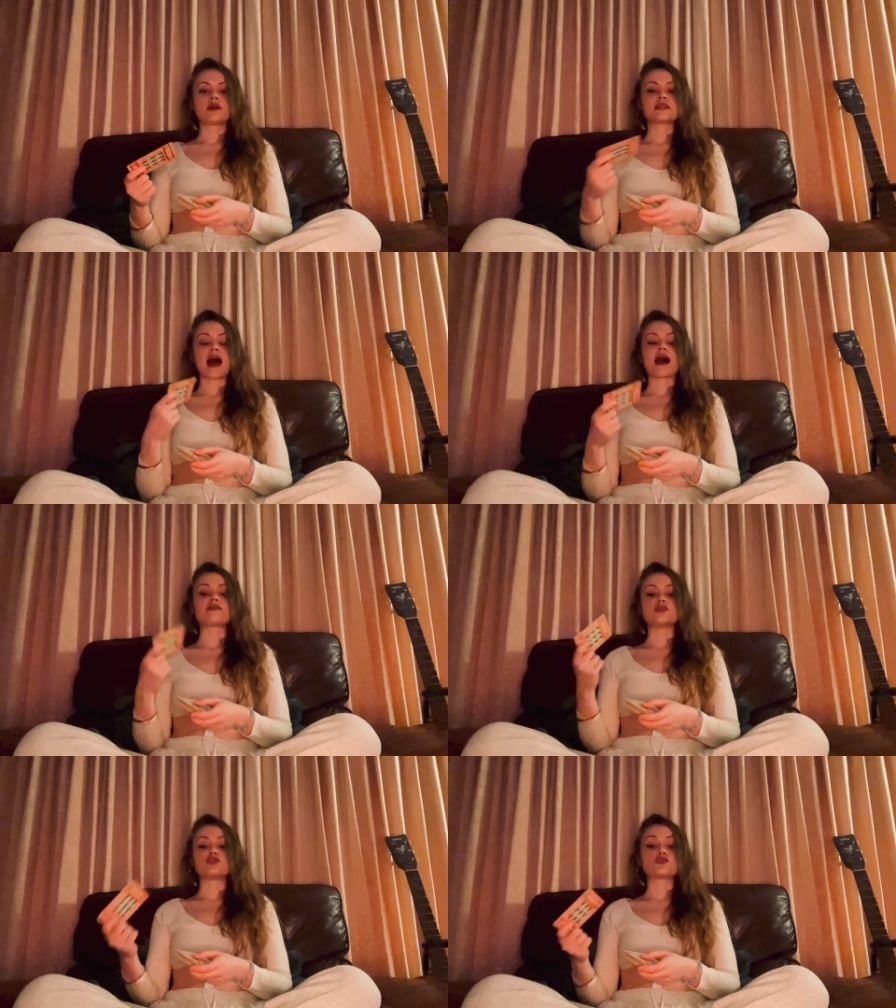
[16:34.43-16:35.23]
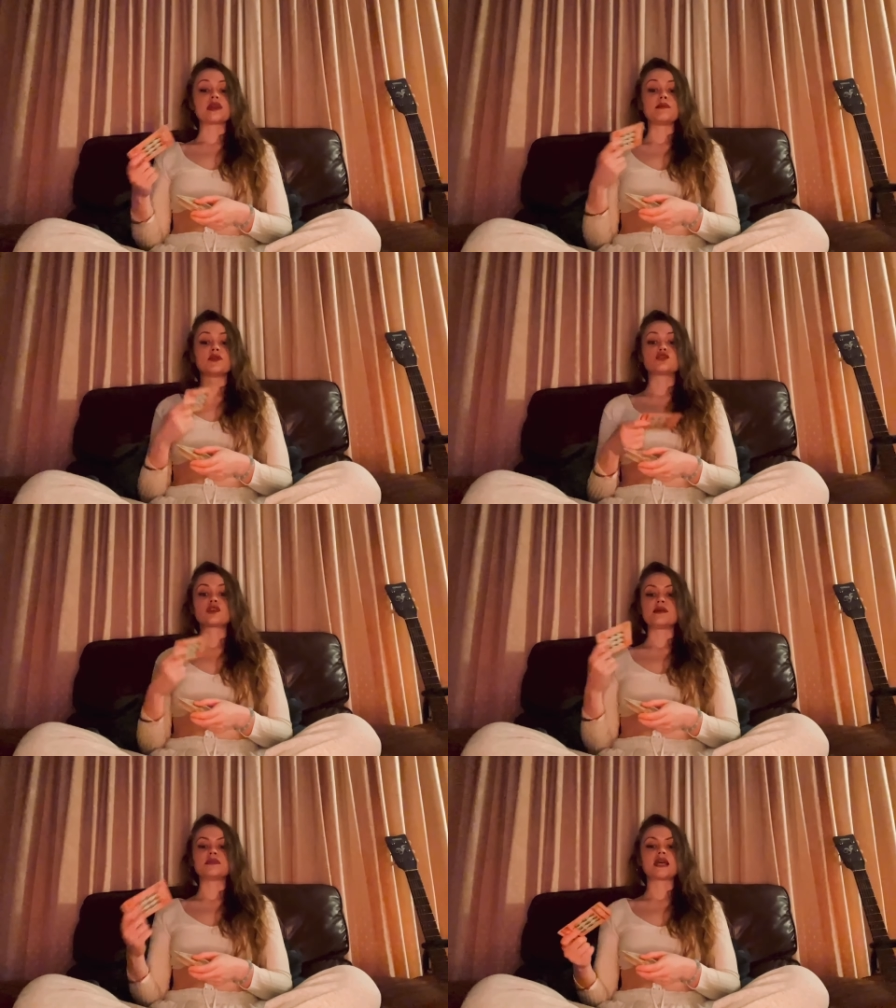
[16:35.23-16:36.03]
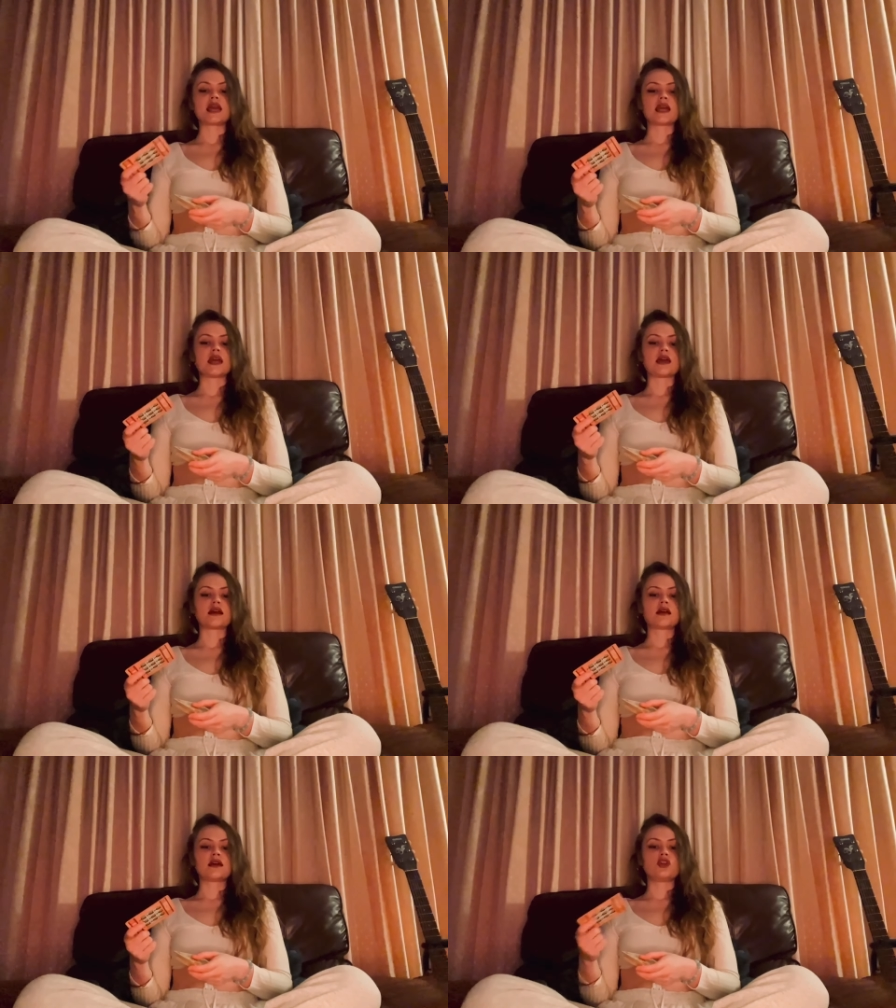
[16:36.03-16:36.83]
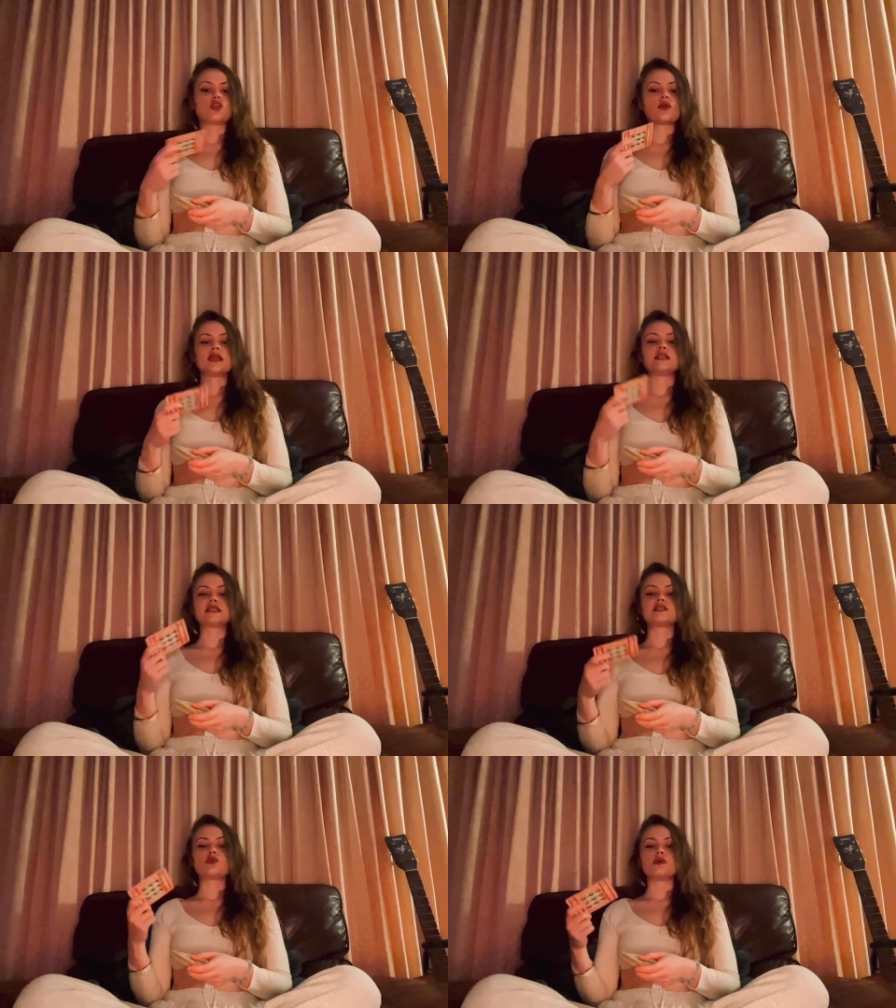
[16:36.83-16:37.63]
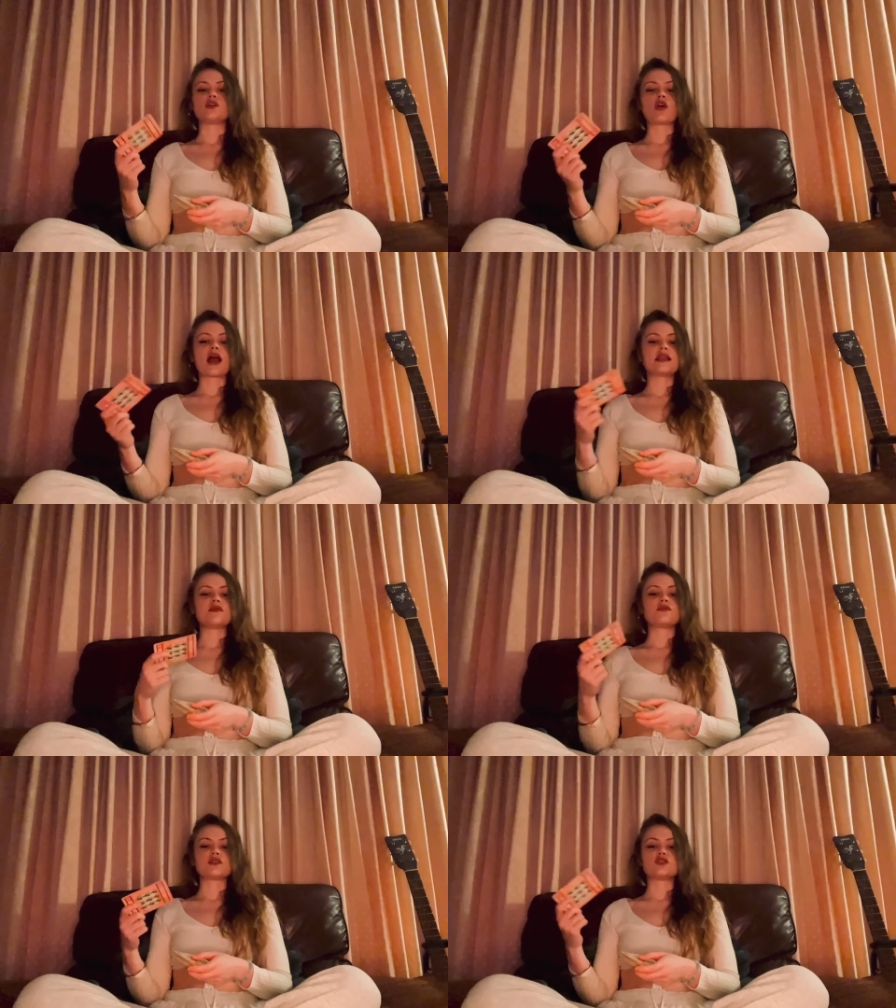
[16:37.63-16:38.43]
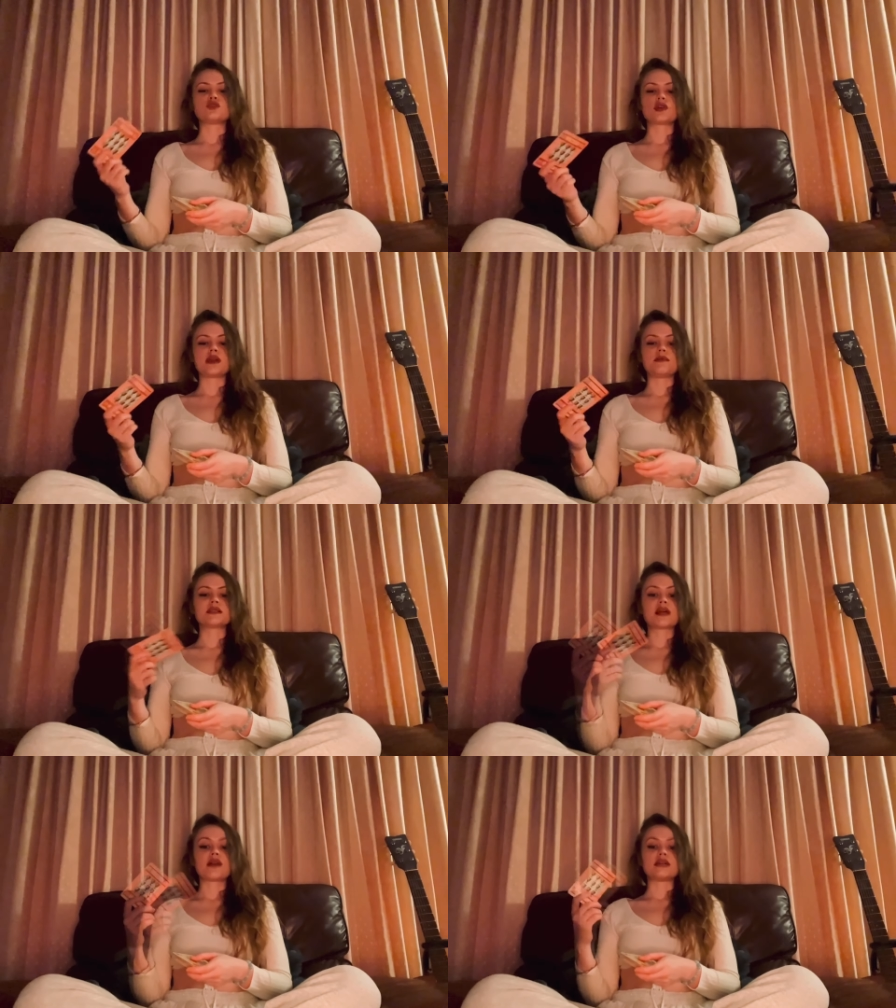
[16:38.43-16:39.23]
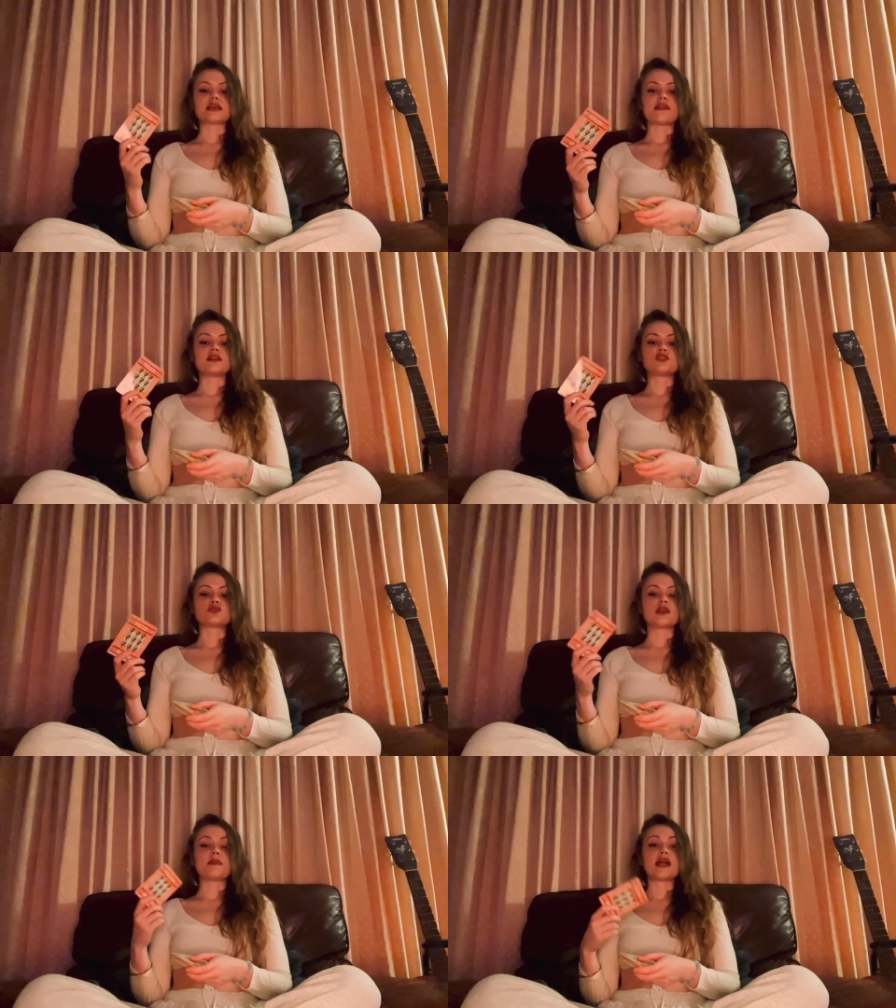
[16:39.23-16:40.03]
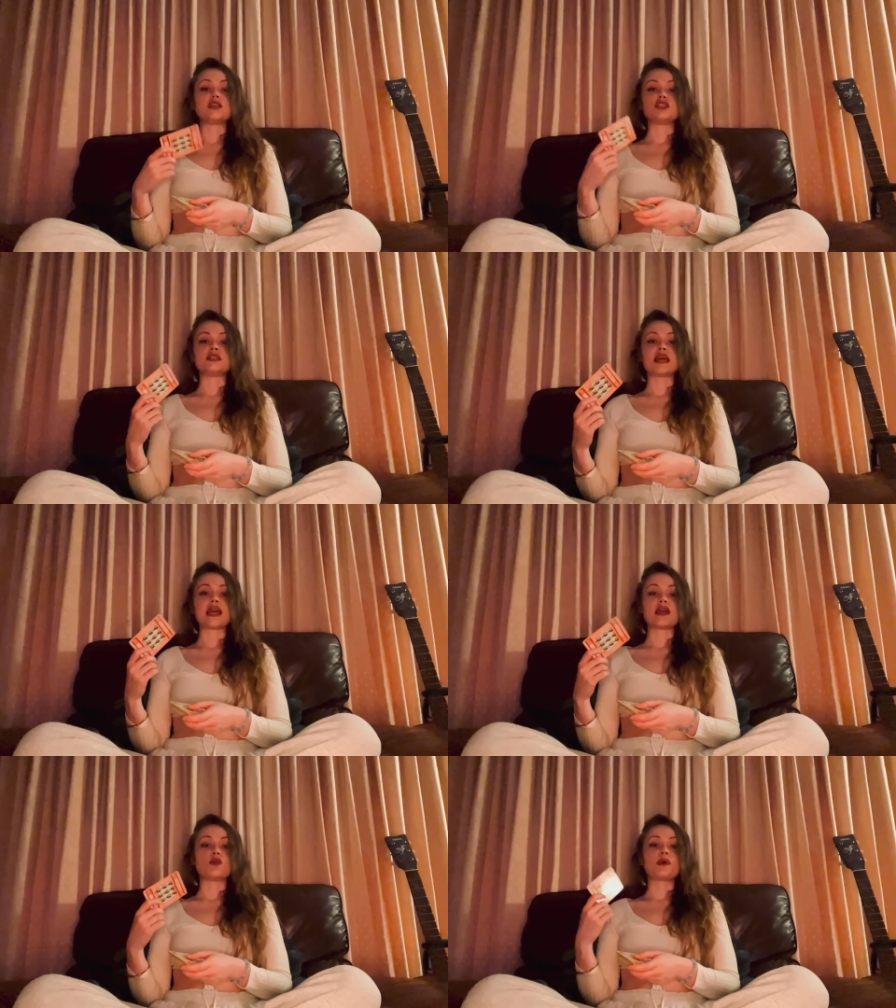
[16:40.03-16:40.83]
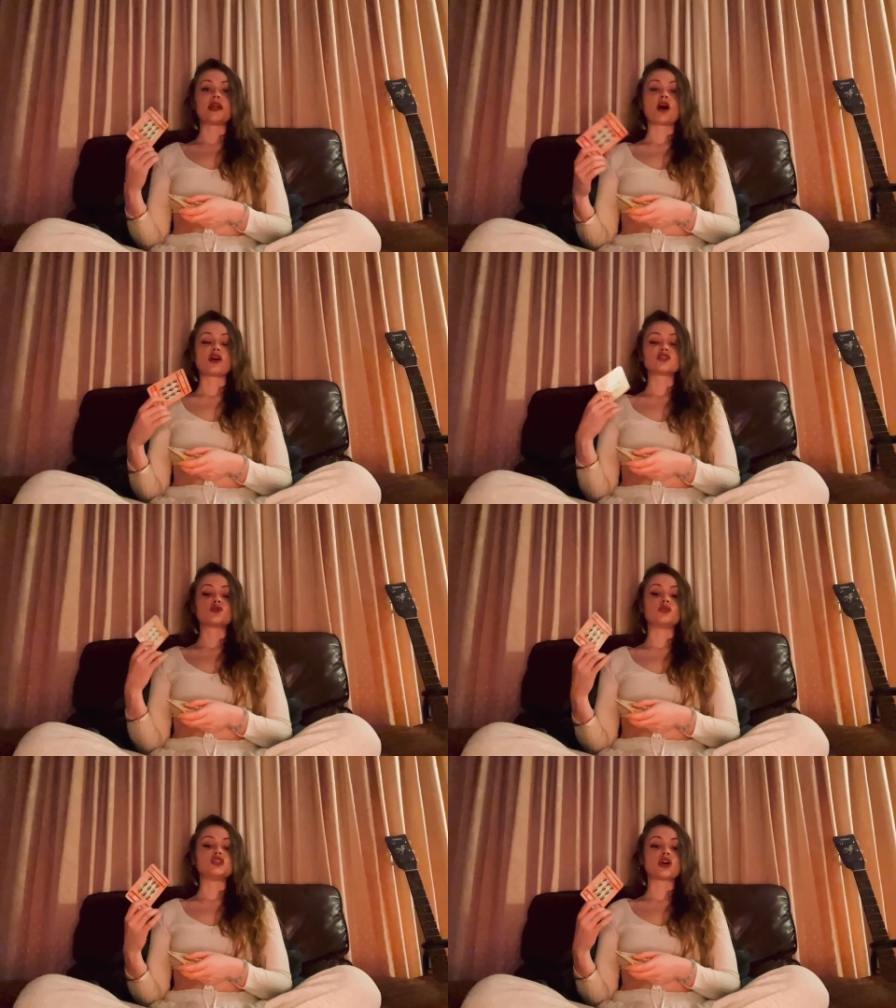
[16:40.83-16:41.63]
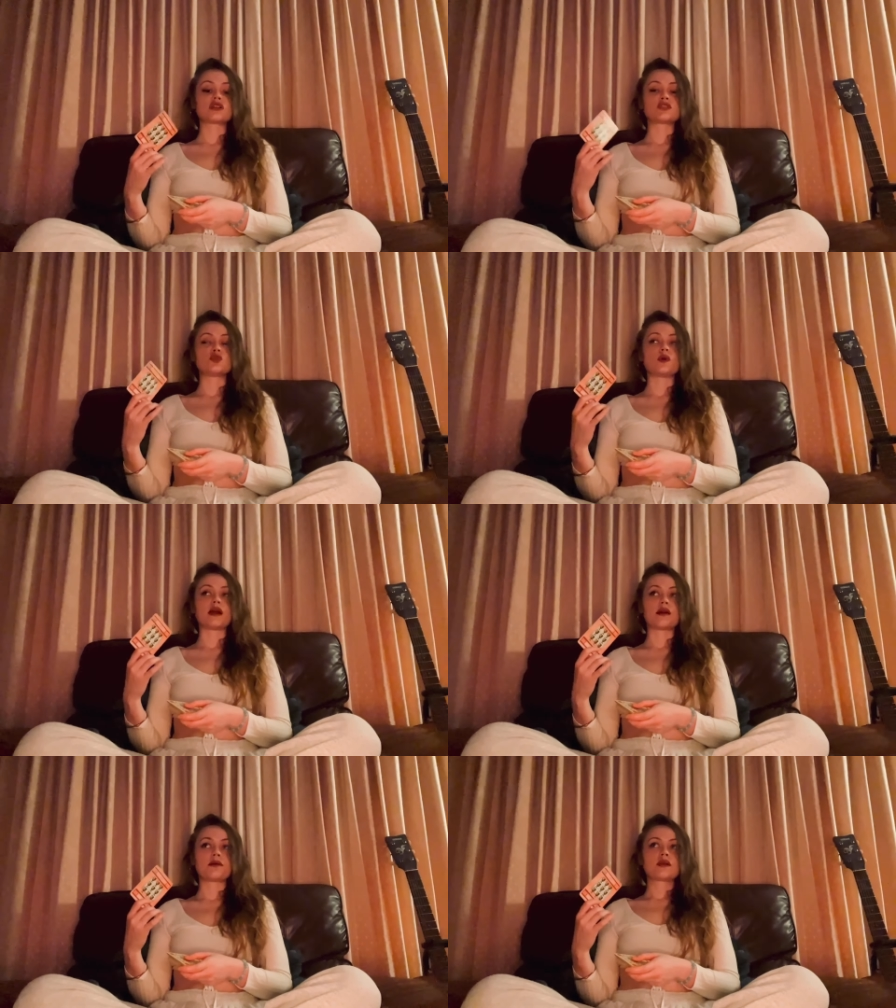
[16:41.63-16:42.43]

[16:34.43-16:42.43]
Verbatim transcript: To have the dream. The dream's here. You don't need to still be grinding for the dream. It's like this dream energy's here. You're being asked to adjust to it.